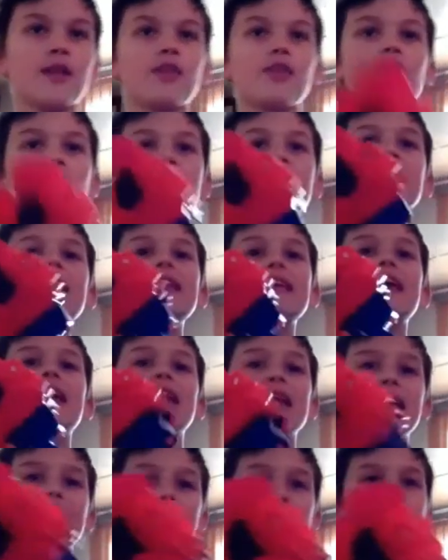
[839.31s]
The
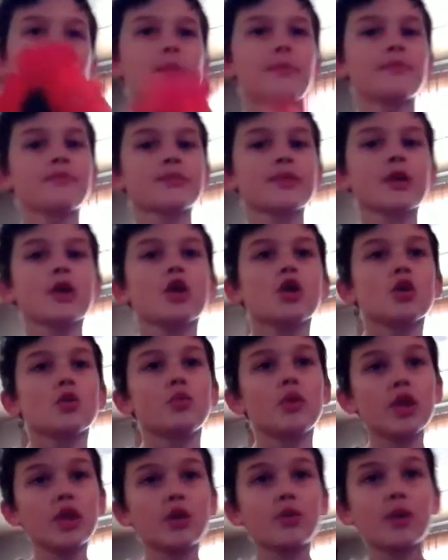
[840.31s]
king.
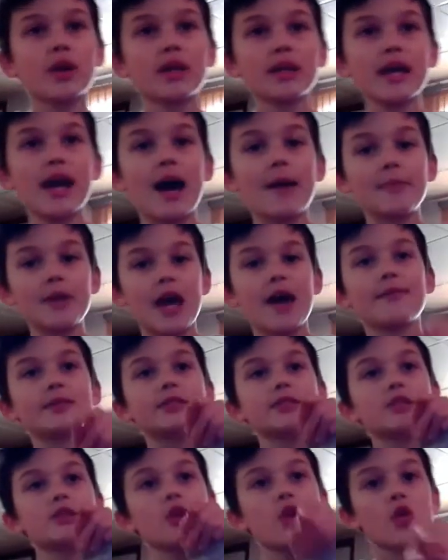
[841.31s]
Really quickly, I'm going to have a
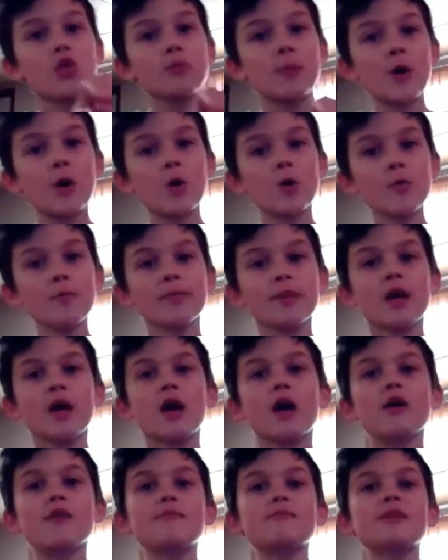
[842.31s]
slow-mo
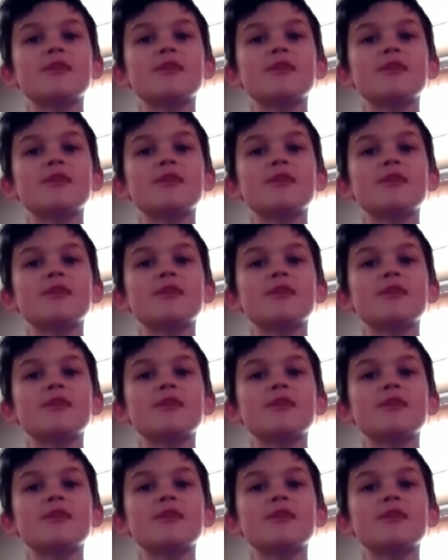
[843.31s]
of